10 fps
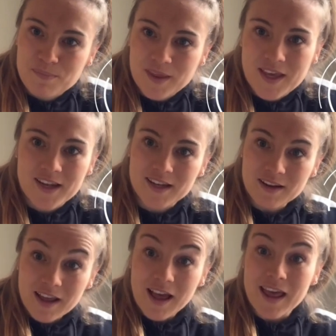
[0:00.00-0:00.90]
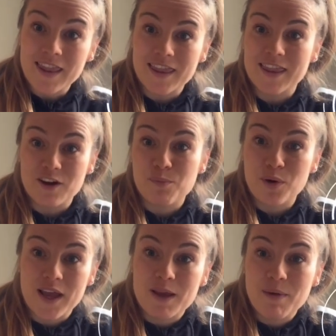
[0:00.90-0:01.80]
playing in their
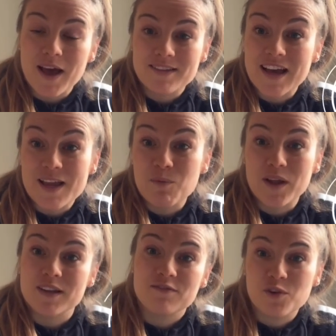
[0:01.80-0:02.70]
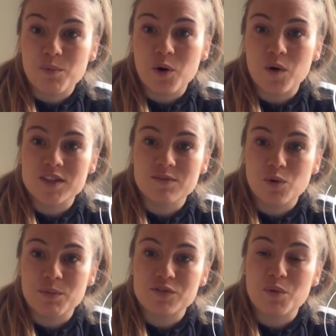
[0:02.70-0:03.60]
prime at a time when football wasn't,
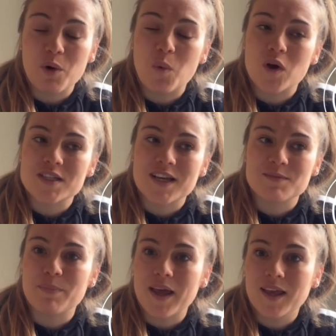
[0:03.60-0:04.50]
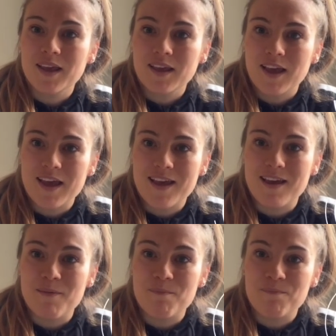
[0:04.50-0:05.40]
women's football wasn't as big,
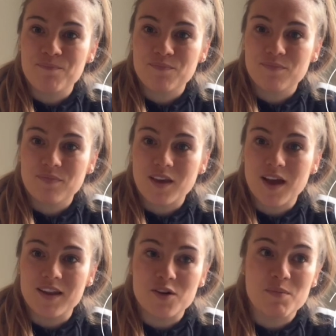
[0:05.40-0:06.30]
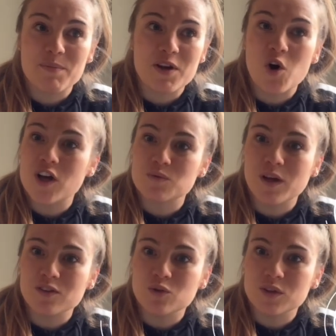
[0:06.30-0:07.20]
um, and they're maybe not as
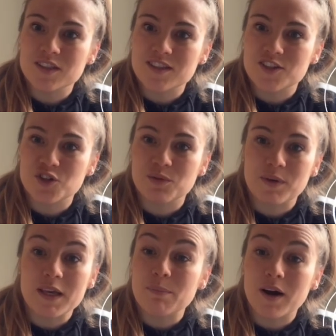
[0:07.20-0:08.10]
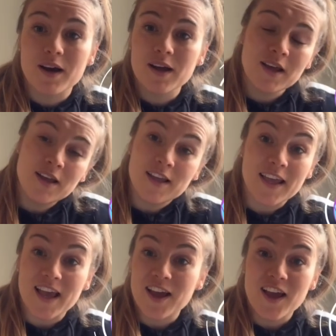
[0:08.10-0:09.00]
well known as they should be, but
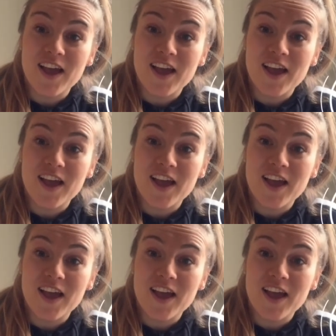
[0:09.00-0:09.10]
yeah,